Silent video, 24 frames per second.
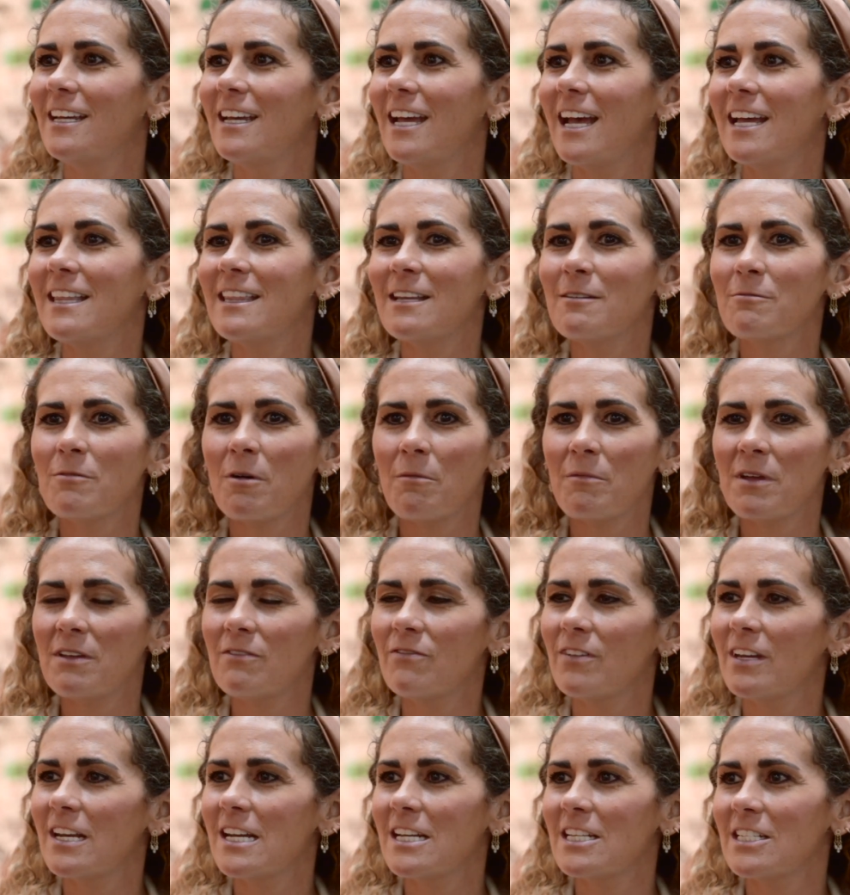And then when we
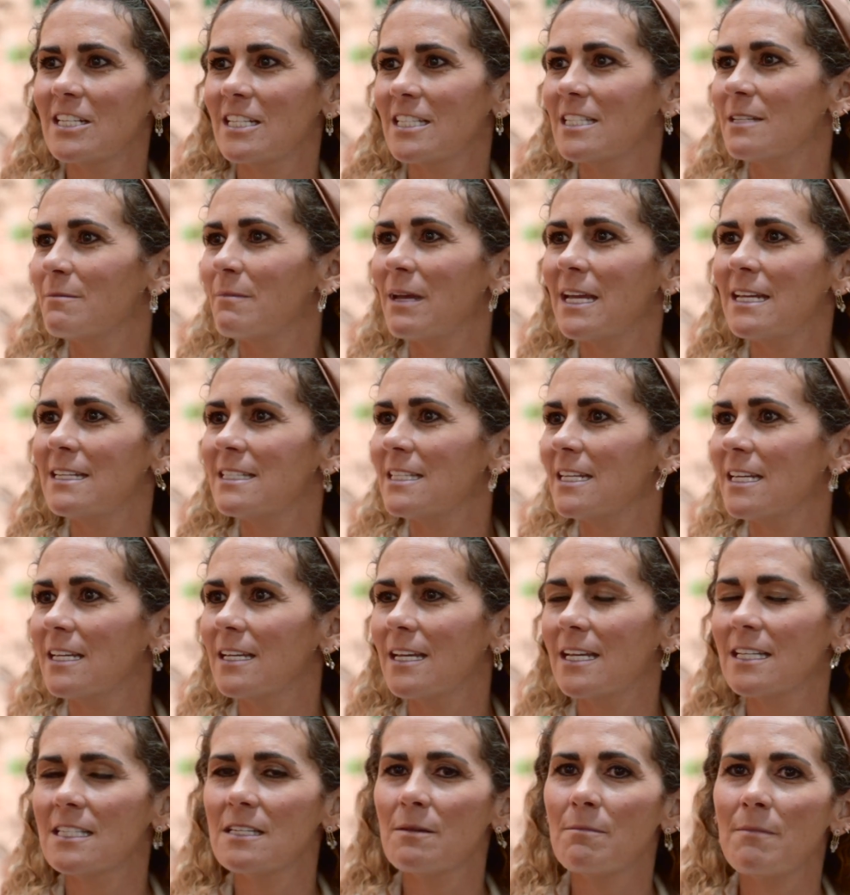finish, it's amazing.
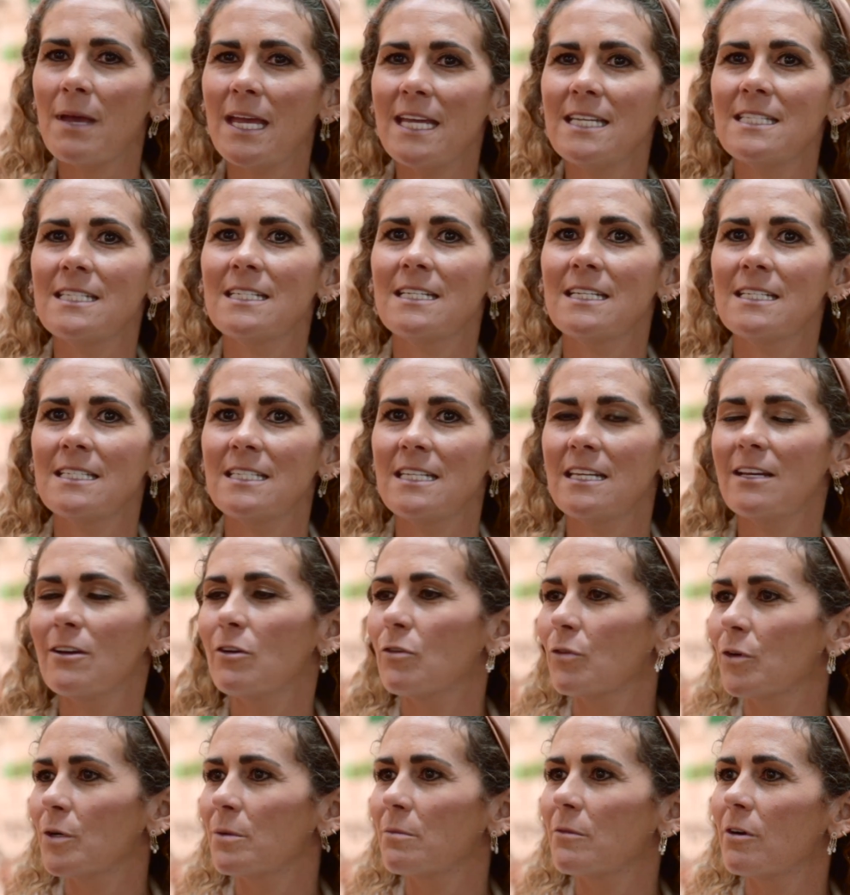It's amazing to see a
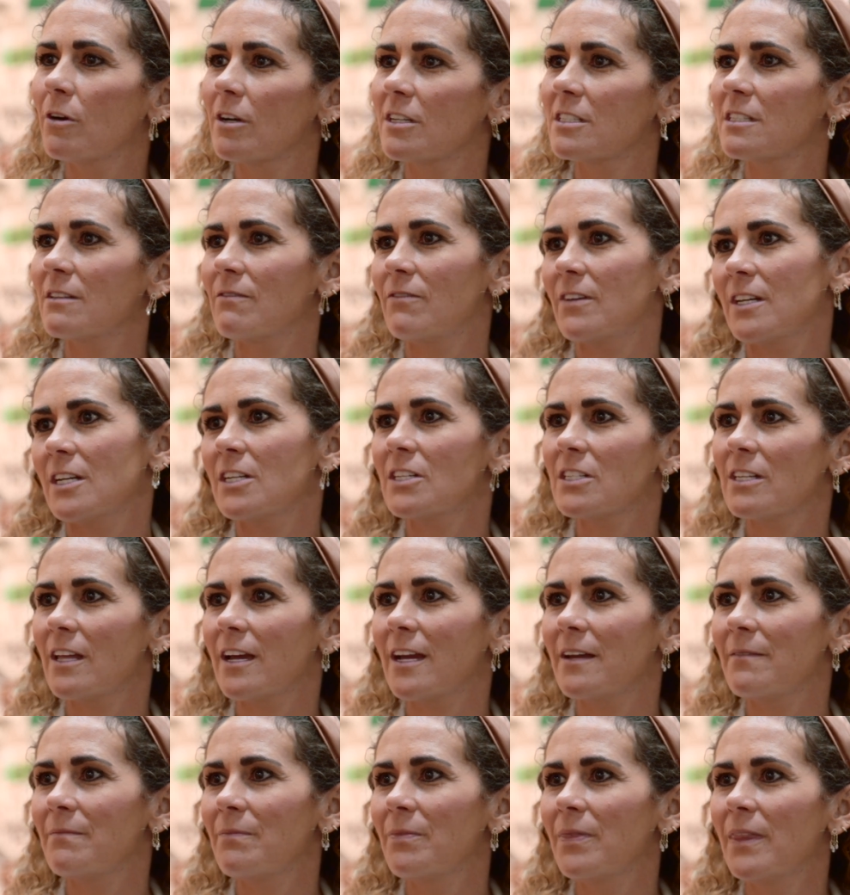group cross the finish
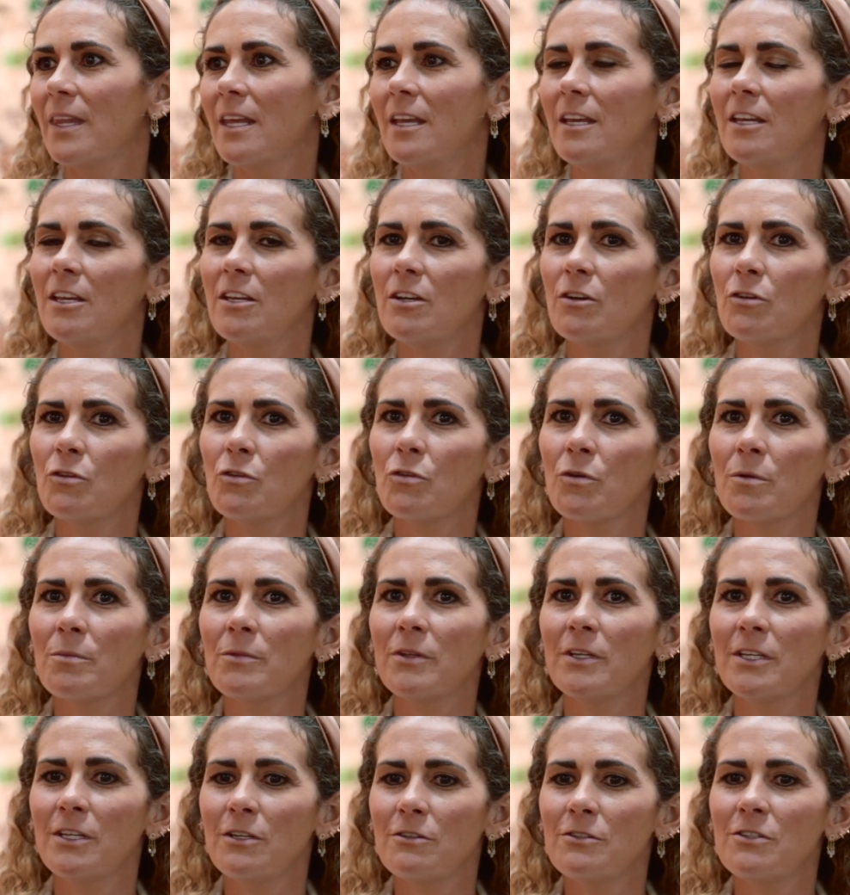line.
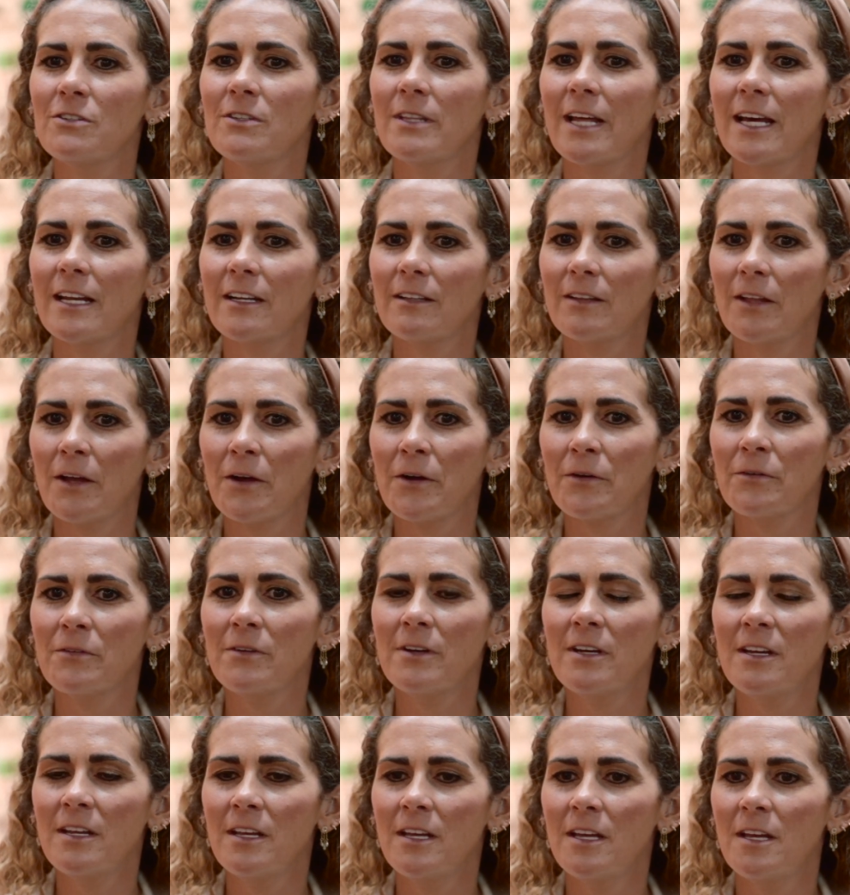Normally you do that
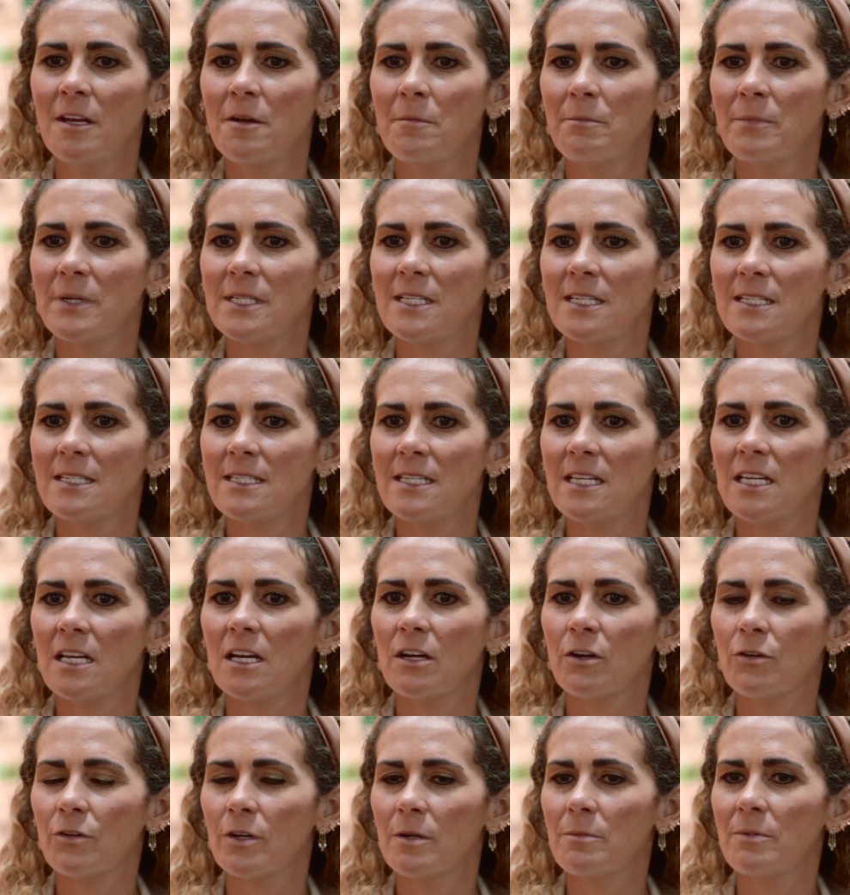alone, but to see a
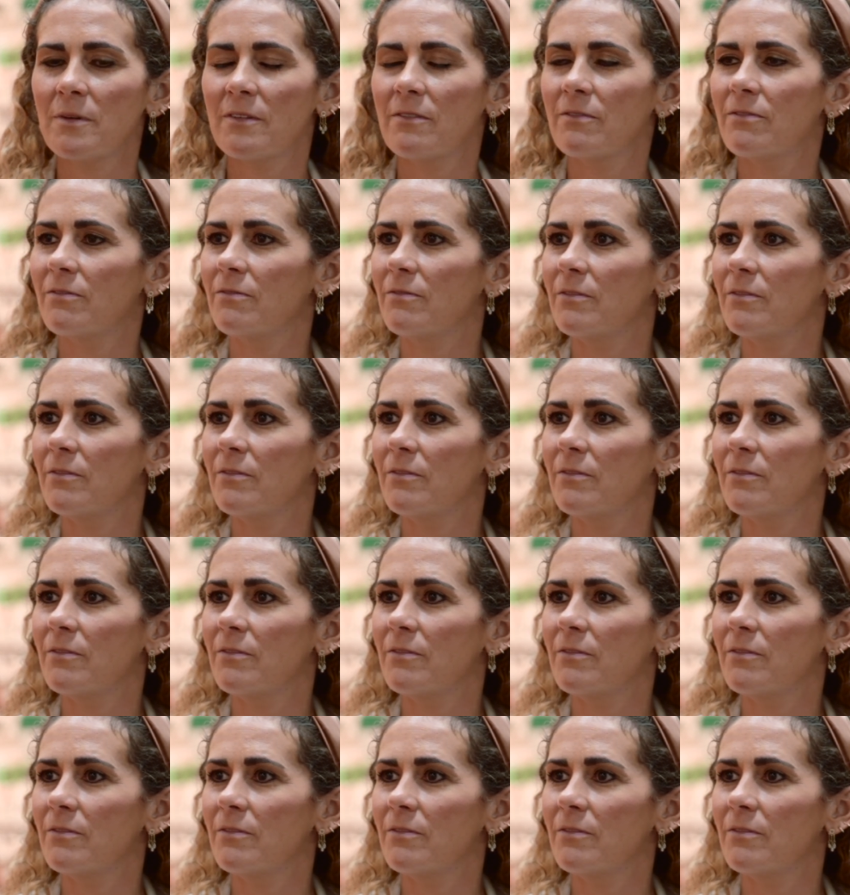group of,